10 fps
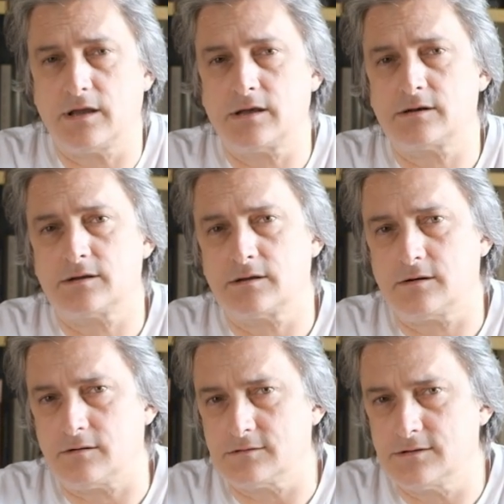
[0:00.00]
and
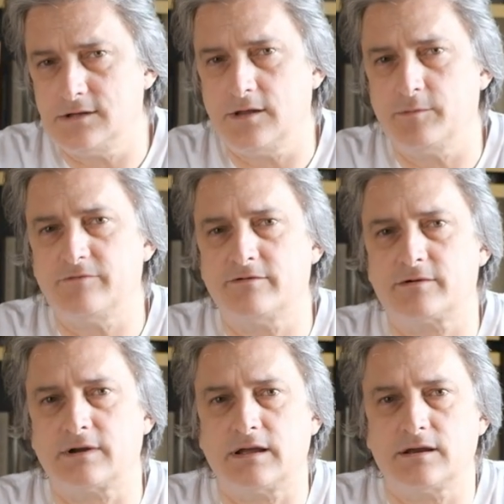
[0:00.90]
all the team in
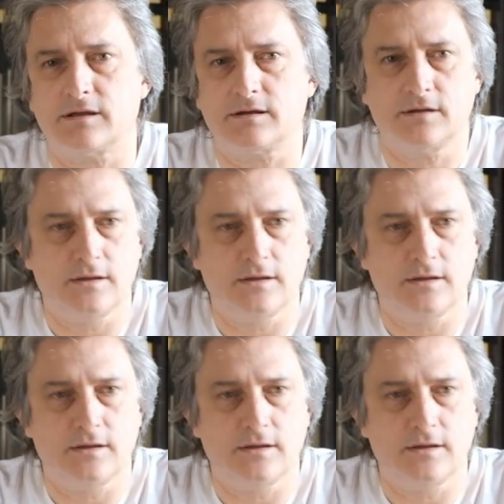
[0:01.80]
Ferrania,